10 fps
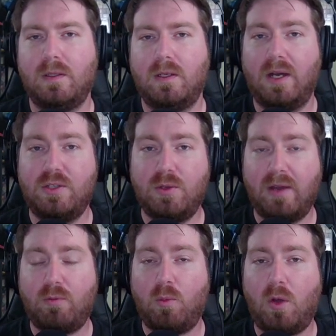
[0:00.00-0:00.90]
I do
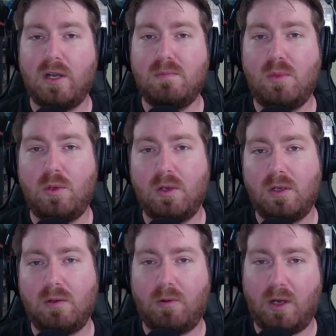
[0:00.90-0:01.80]
have one
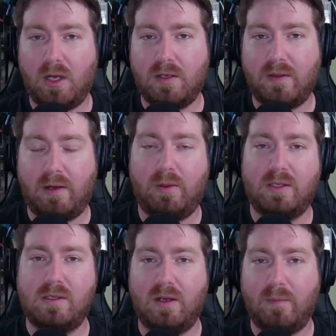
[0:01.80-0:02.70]
more rock that I want
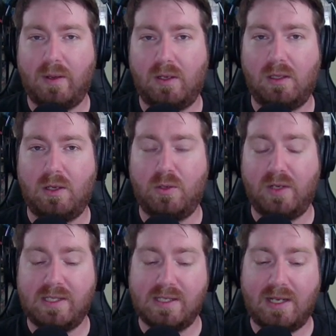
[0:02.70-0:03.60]
to talk about alone.
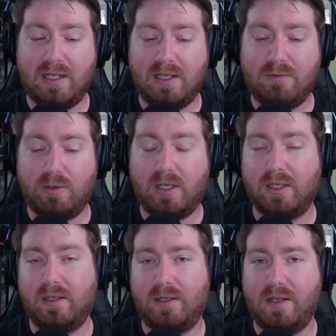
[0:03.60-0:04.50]
It's Skyclave
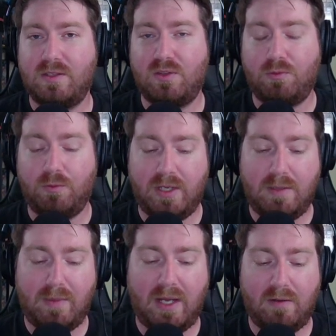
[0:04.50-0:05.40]
Relic. It's 3
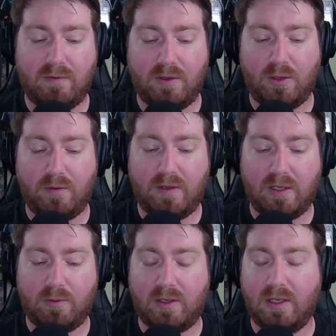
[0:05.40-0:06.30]
mana for an
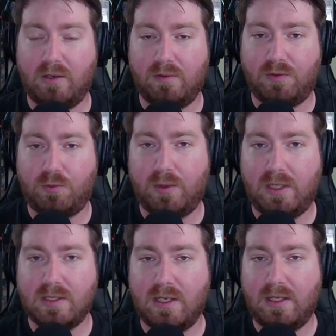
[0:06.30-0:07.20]
artifact with a kicker of 3.
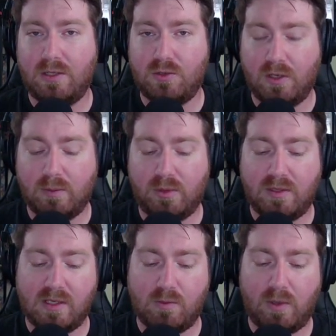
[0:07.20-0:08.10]
It's got indestructible and
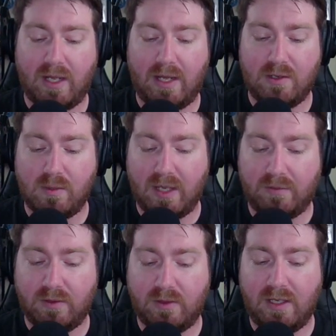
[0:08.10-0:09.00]
says when it enters the
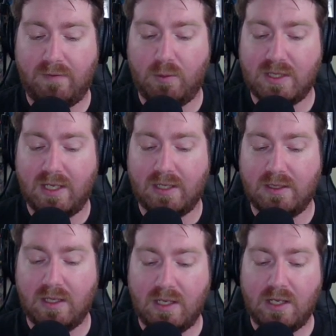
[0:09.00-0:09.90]
battlefield, if it was kicked,
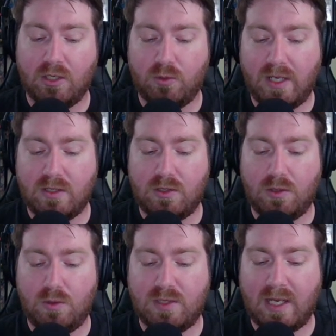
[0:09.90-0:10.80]
create
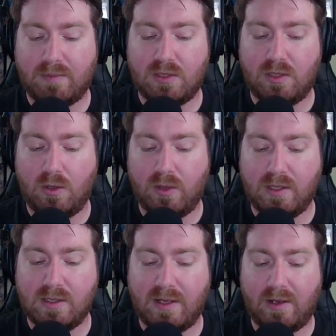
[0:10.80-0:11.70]
2 tapped
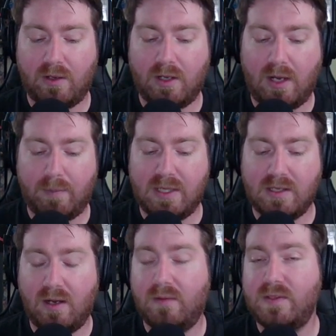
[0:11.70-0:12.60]
tokens that are copies
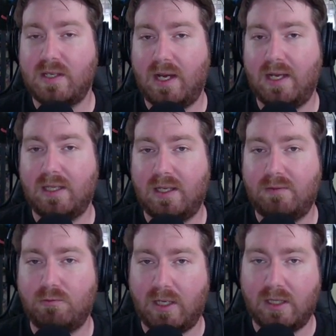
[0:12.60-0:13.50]
of Skyclave
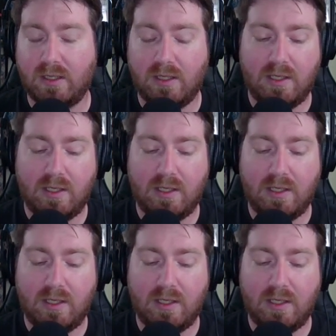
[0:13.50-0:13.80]
Relic.